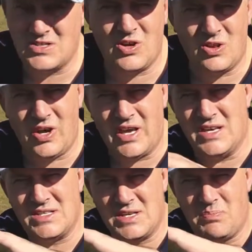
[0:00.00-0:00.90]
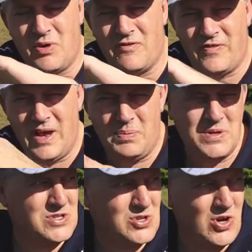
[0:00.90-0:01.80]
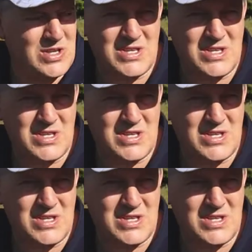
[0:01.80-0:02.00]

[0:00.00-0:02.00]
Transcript: got like a separate flap inside,